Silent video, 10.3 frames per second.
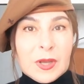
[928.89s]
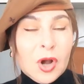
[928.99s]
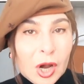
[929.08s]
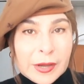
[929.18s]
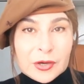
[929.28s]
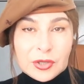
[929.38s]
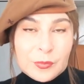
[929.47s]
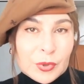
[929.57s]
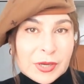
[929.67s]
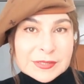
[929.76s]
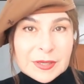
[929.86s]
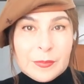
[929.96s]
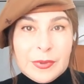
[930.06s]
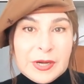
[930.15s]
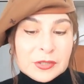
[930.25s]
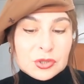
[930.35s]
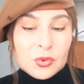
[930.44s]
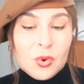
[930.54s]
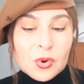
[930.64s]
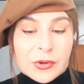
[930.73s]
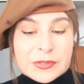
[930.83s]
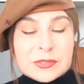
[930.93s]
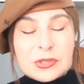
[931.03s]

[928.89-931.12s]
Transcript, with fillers: higher in price comparing to Oran.